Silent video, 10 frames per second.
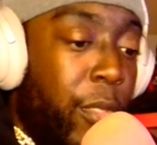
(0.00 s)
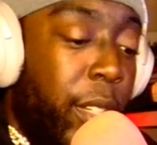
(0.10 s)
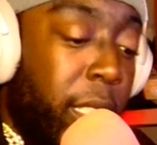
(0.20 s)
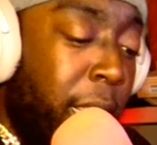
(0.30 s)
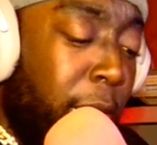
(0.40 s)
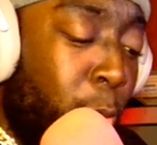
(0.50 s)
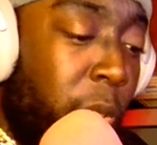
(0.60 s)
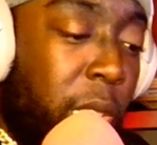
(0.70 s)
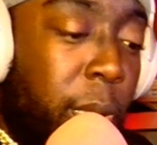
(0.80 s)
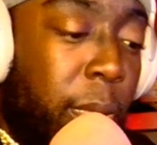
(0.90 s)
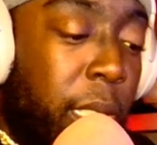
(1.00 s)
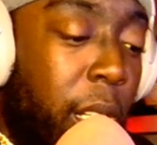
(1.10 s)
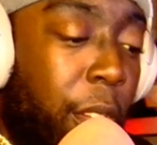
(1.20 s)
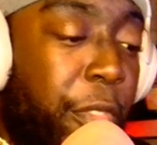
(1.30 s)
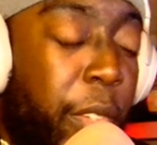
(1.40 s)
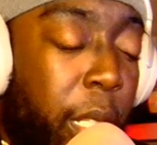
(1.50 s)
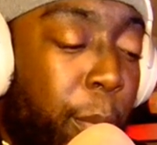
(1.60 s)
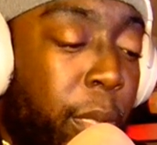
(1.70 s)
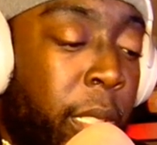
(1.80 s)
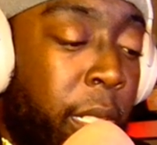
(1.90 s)
Uh, not 20% off,
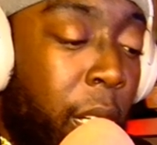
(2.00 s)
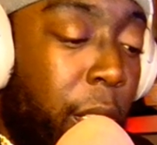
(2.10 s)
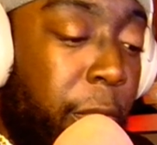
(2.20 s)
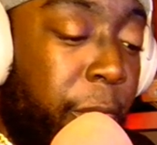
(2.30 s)
50% off.